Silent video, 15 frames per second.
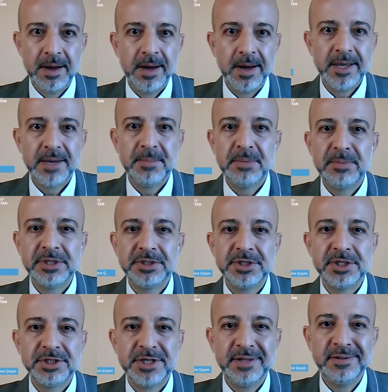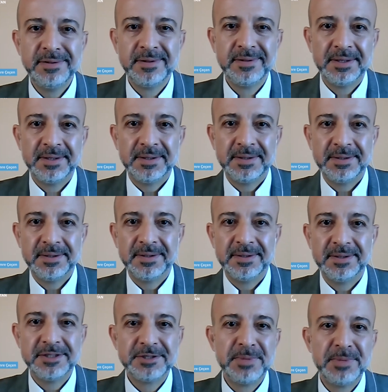I am Emre Çeçen.
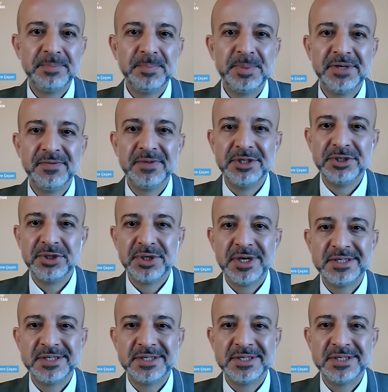It's my privilege